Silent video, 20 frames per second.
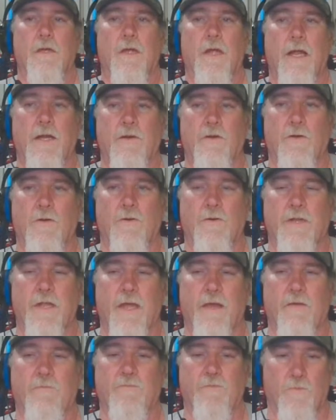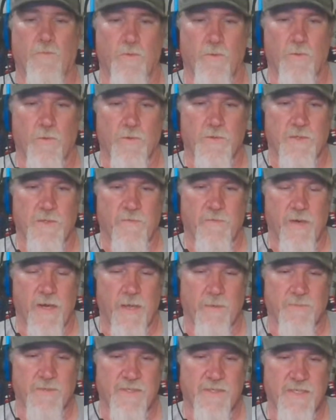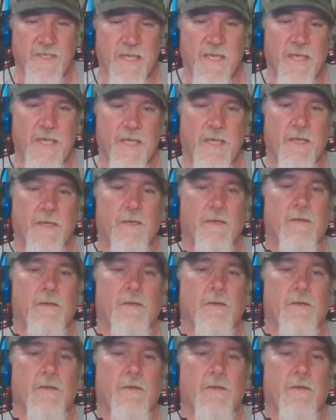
I don't have the rules of an MC.